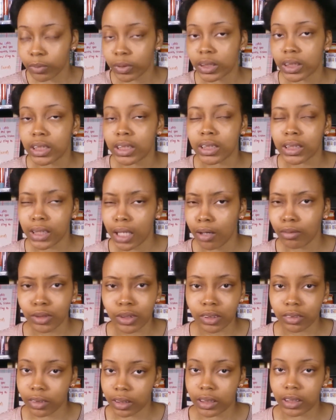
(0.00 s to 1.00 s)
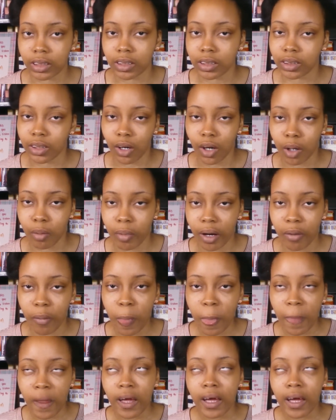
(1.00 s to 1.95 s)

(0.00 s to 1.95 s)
which it sounds crazy to talk about.